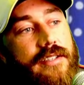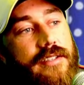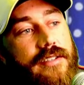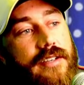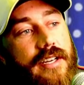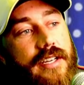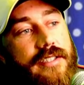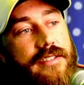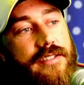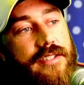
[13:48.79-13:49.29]

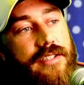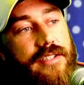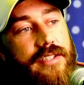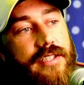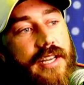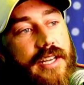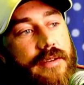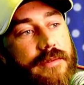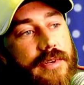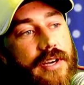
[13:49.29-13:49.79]
Right, so you
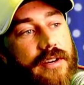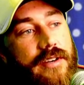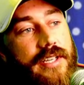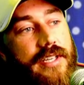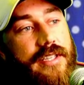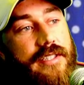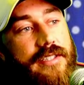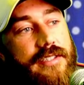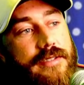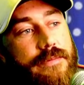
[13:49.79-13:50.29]
keep going at
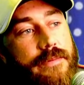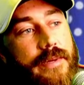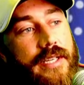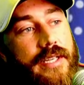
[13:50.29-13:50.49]
this speed.